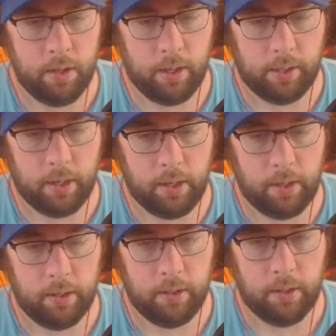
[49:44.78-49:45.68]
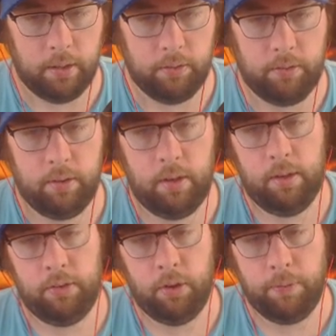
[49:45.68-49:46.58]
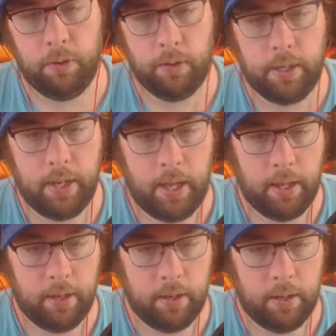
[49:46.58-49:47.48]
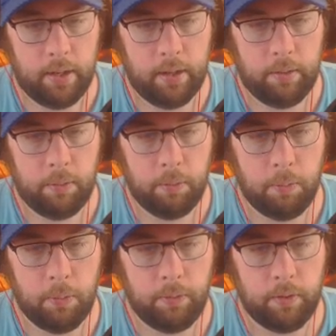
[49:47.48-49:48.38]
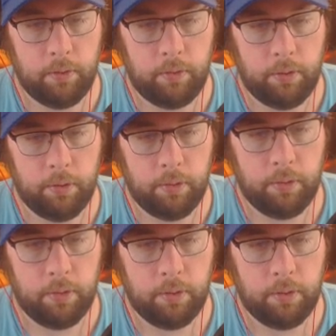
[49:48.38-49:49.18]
I got it. Nice. So if you're looking at, we'll remove this too.